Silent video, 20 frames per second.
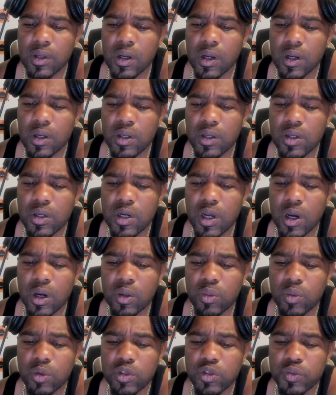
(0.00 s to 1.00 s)

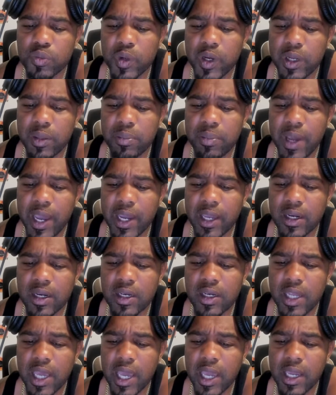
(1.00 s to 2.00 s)
was written back in the
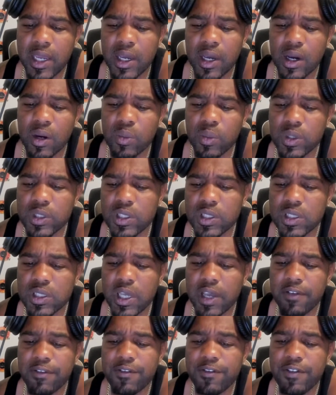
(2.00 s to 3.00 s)
day, which is
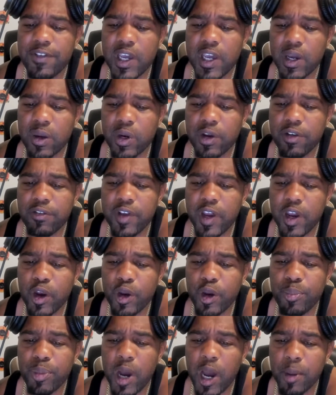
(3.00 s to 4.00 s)
a very,
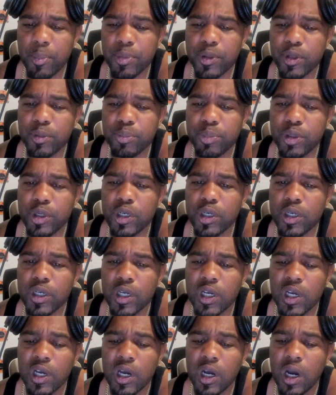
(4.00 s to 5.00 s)
very popular book
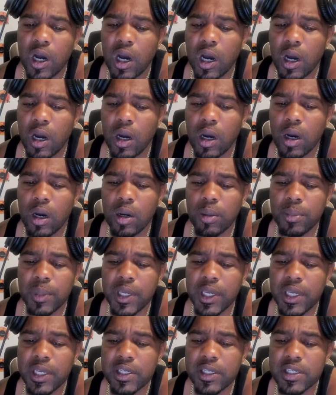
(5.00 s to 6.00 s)

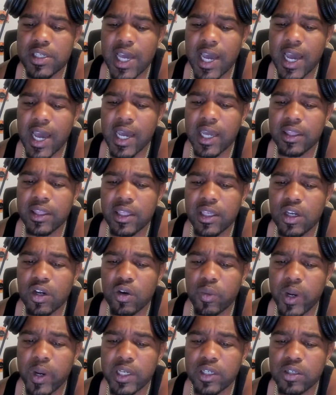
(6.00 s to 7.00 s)
inside the
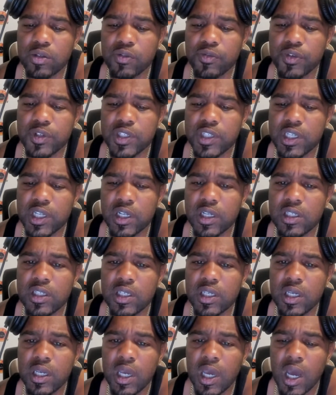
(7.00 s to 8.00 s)
correctional
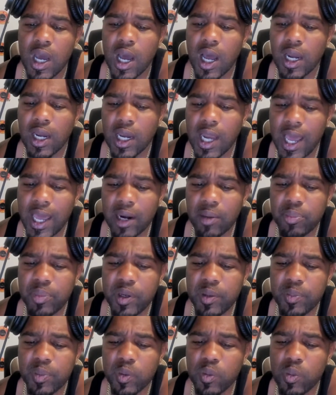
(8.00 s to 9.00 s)
facility. A lot of
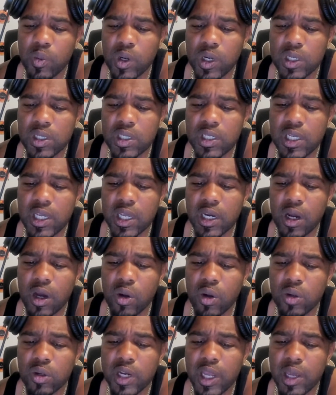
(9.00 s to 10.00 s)
people wanted to get a
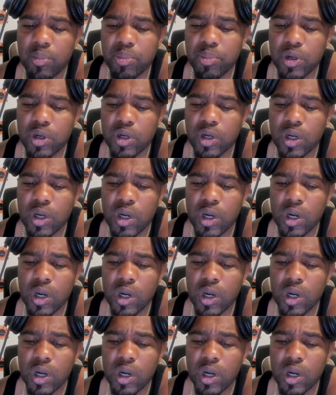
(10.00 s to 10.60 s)
hold of that book